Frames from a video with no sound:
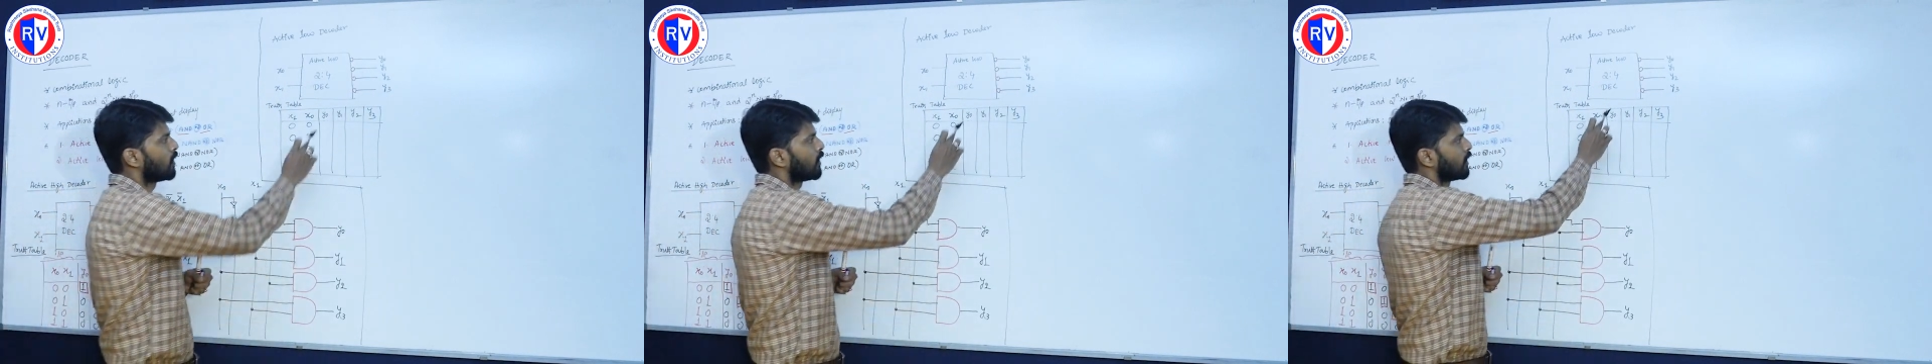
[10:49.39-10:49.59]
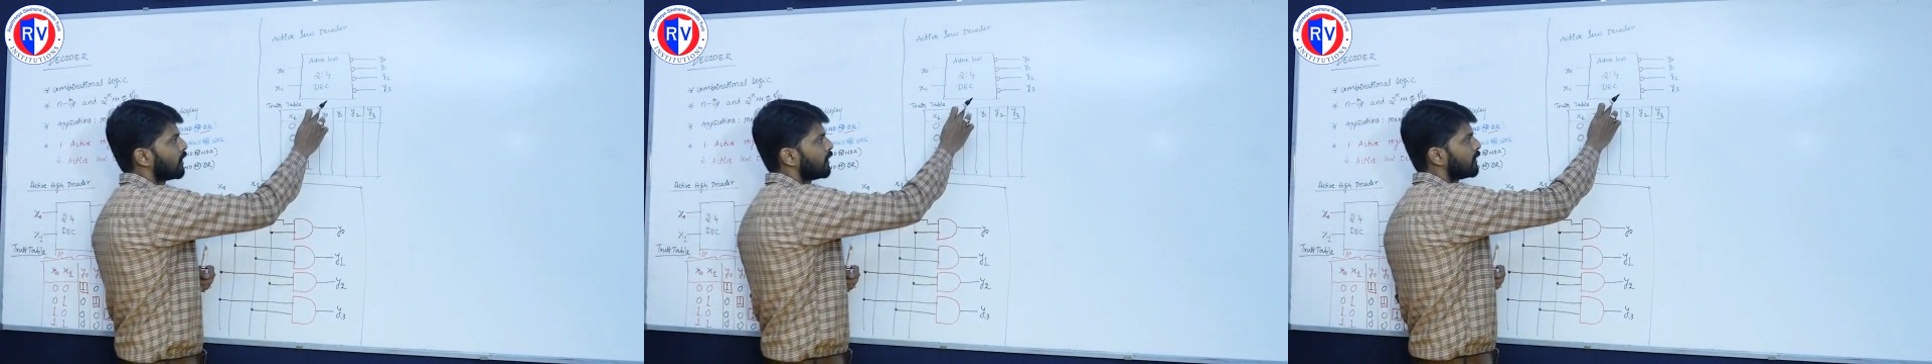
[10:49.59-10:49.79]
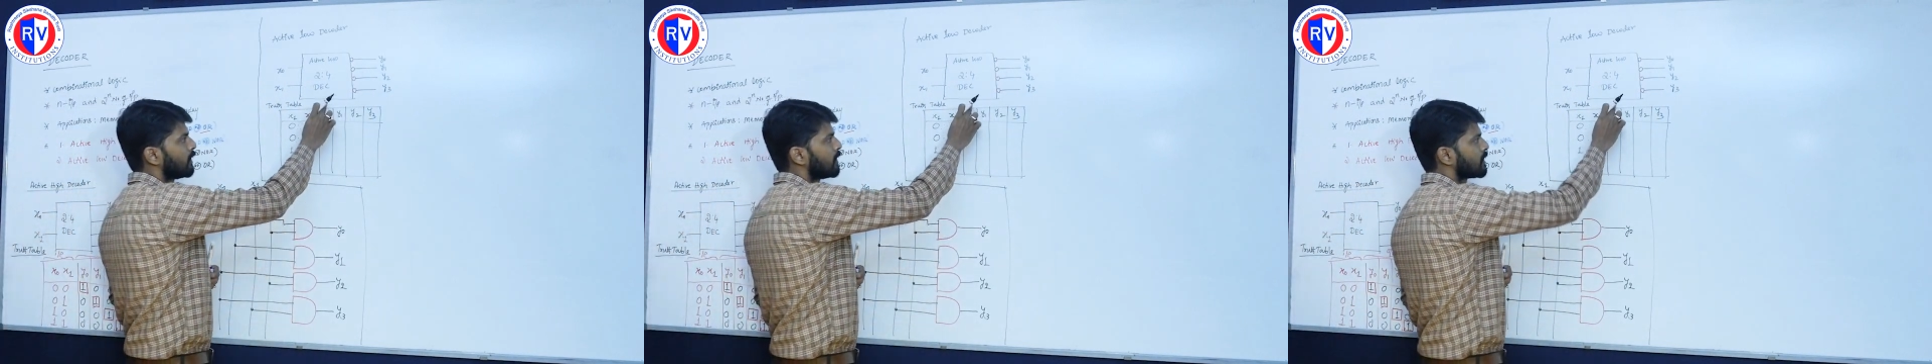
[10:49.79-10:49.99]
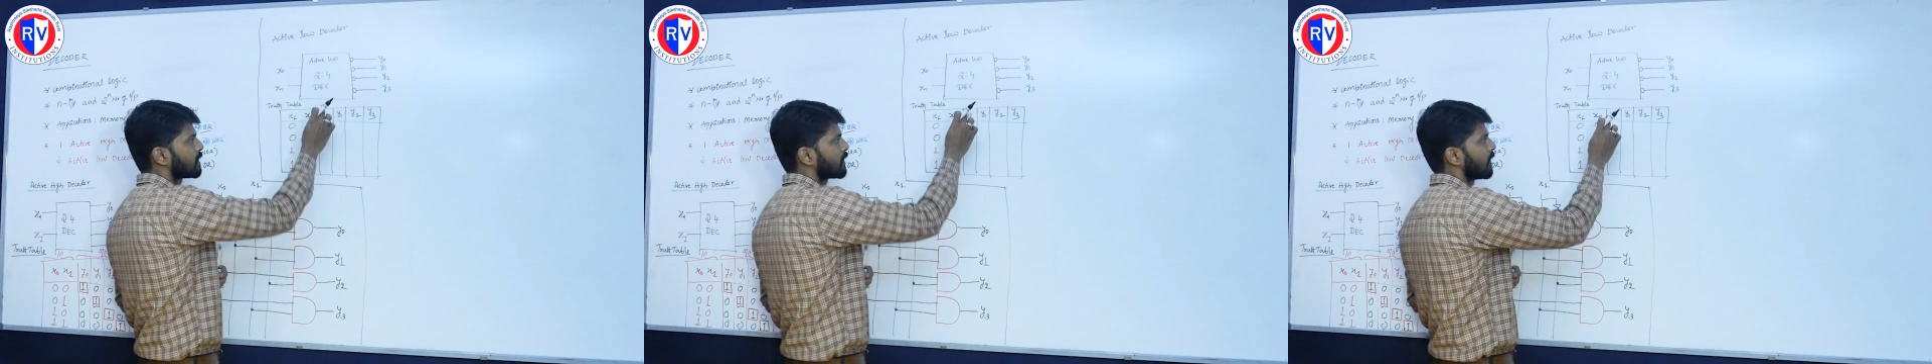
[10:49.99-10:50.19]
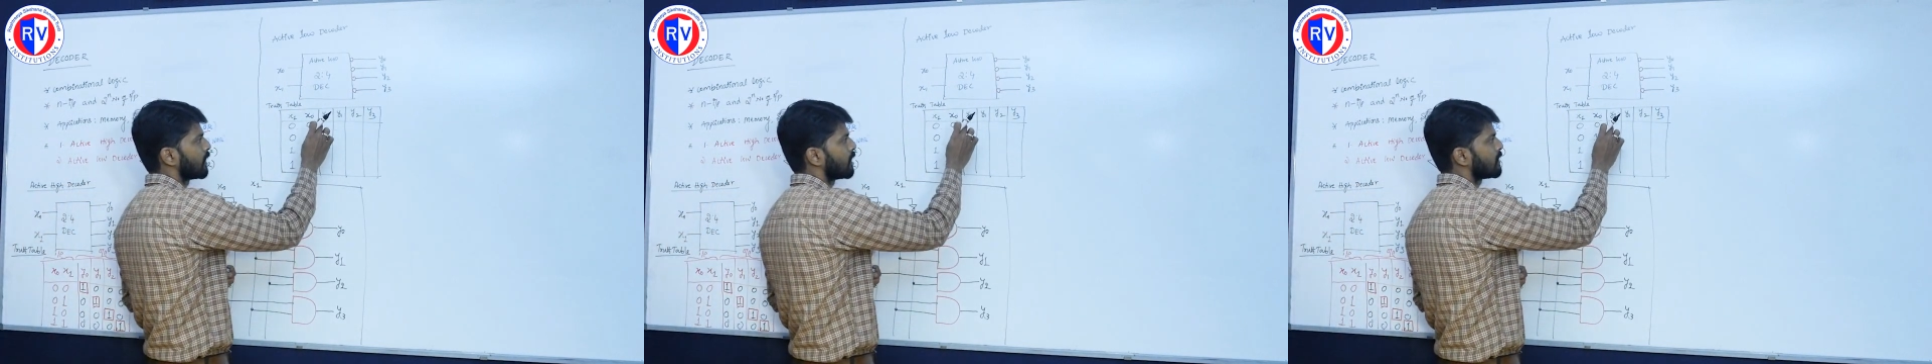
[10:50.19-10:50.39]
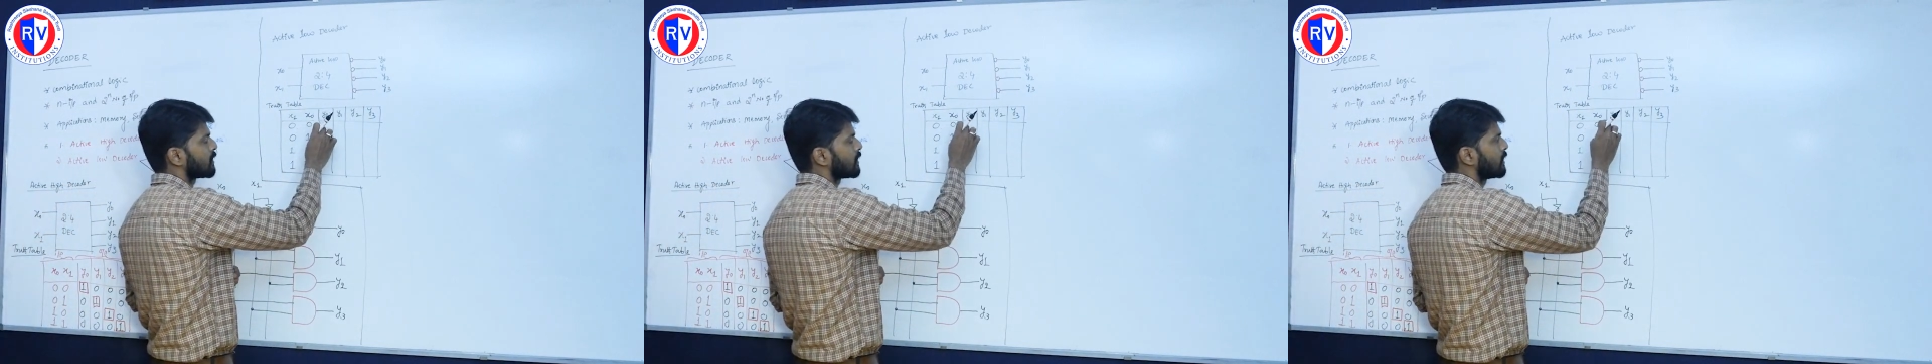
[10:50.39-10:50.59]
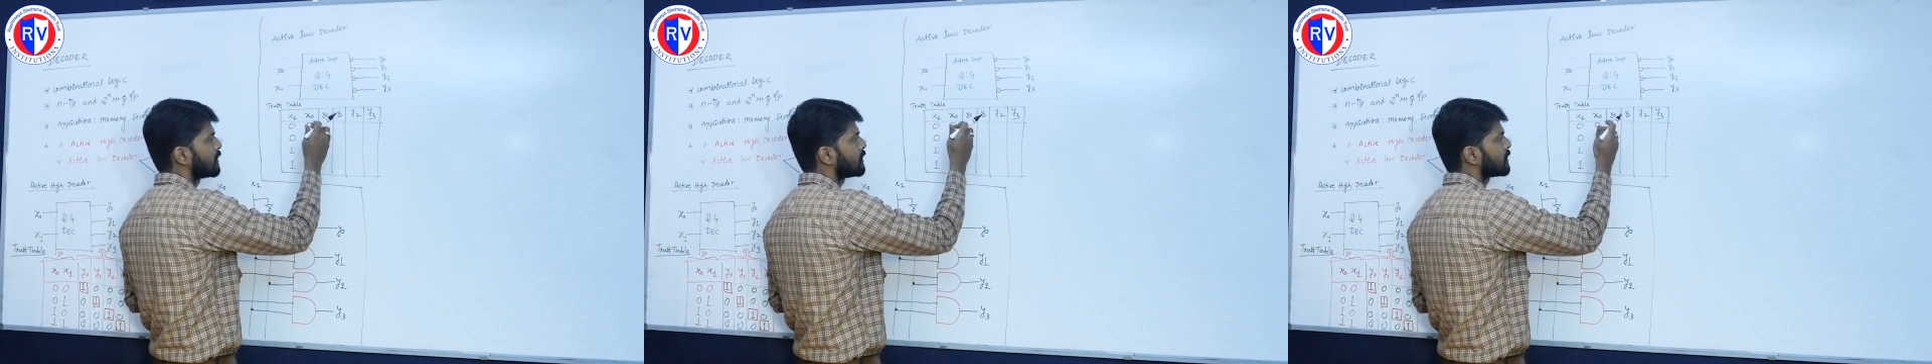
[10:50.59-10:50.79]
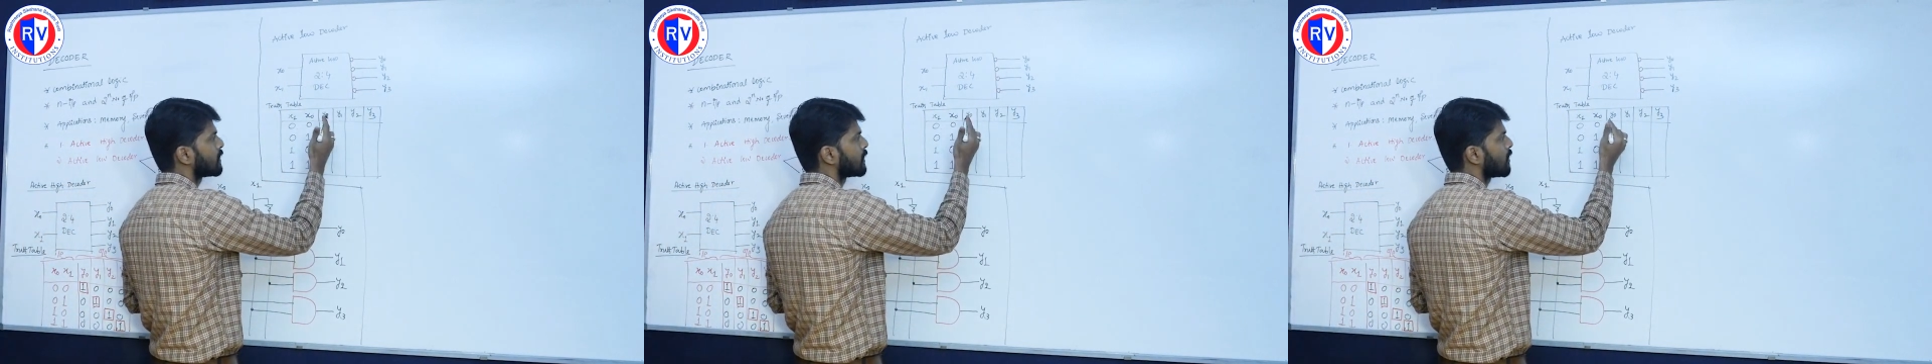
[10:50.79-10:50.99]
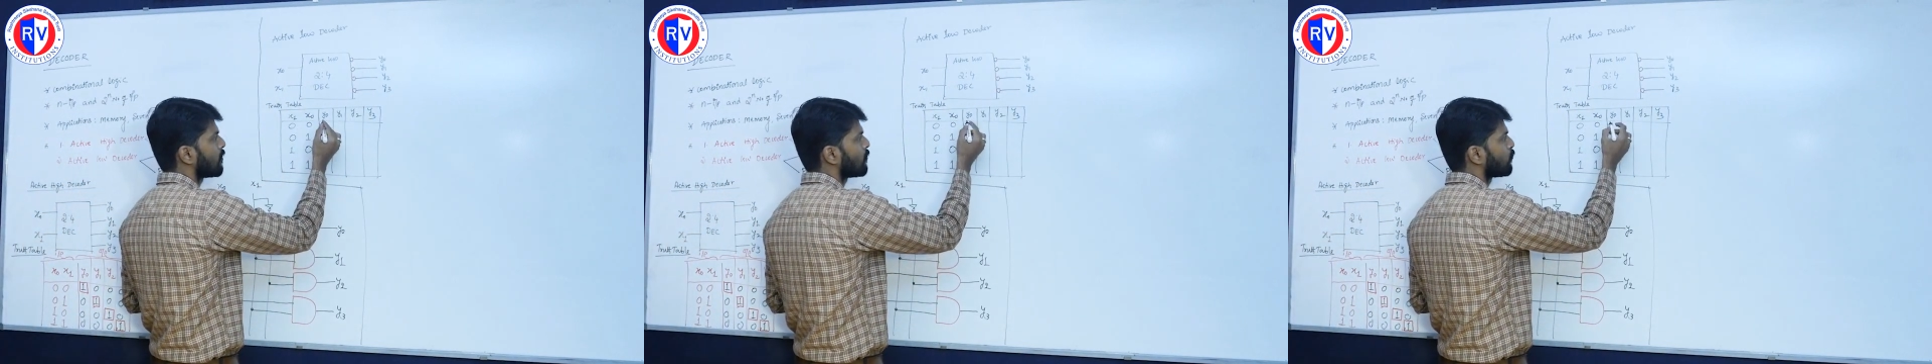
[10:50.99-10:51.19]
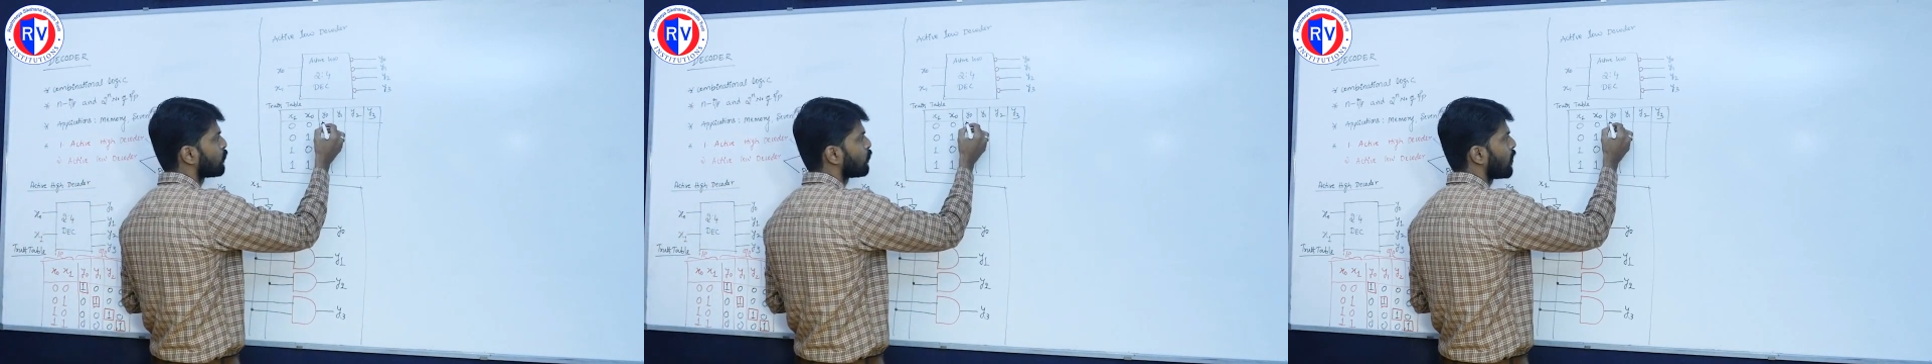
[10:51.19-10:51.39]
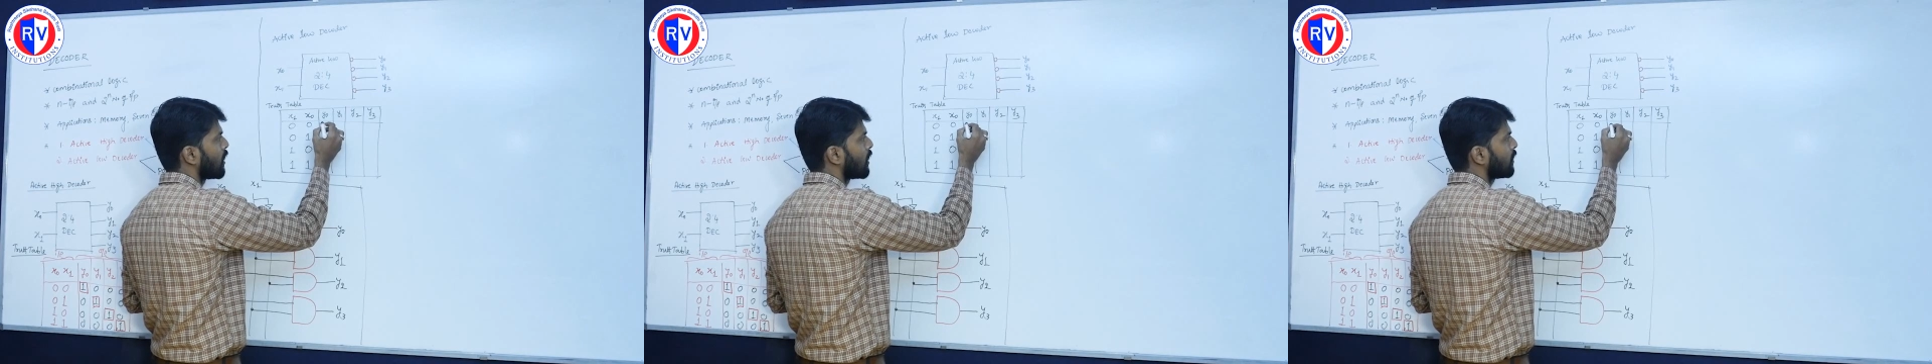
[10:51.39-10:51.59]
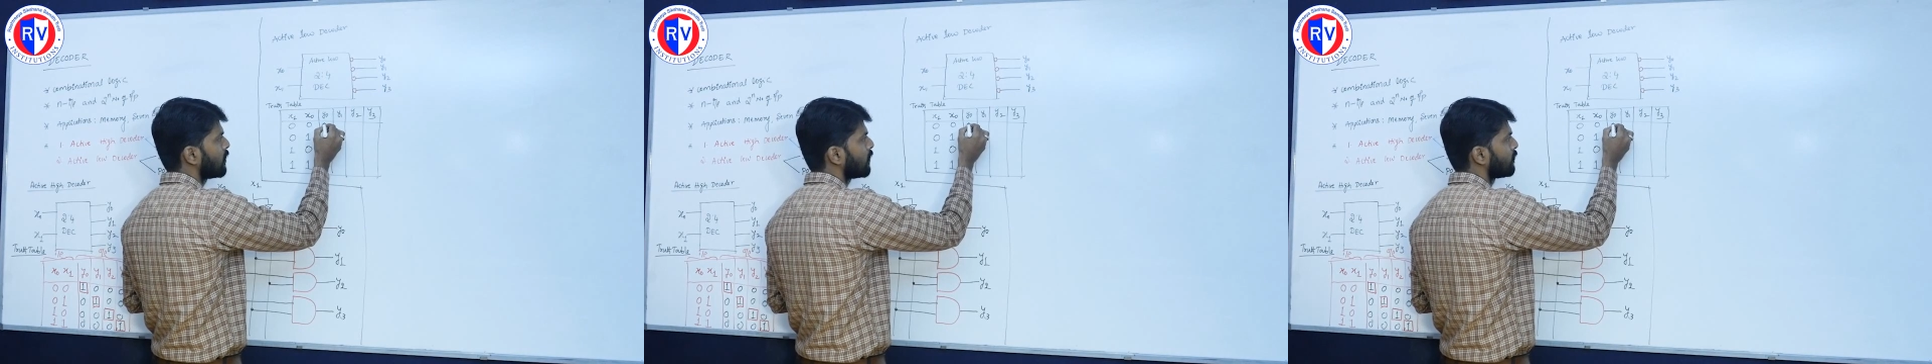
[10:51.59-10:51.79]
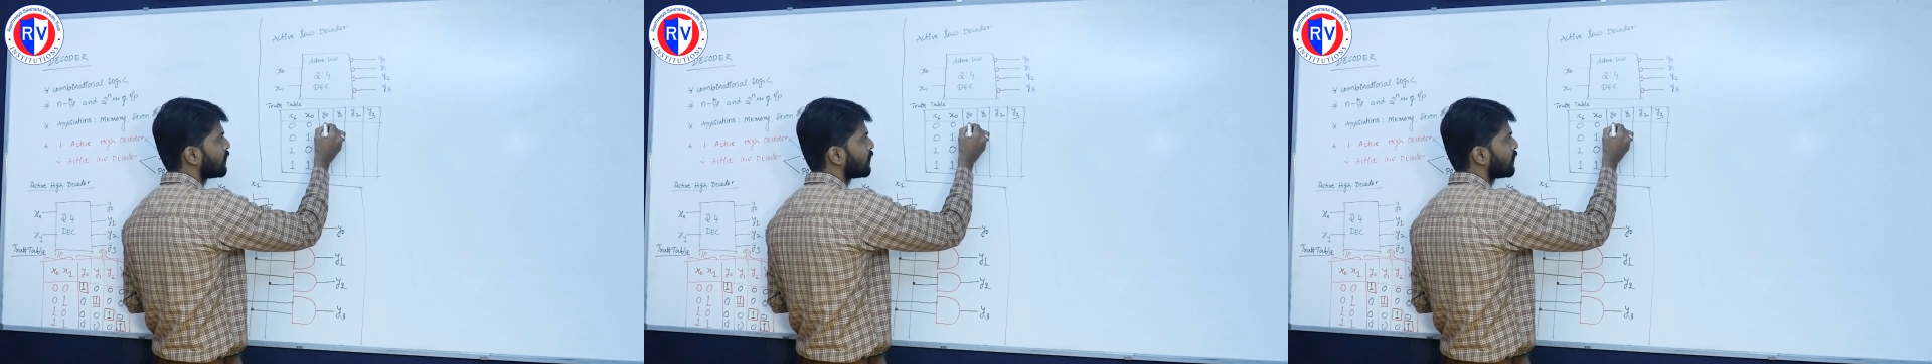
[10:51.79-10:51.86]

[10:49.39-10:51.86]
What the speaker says: In this case, instead of 1,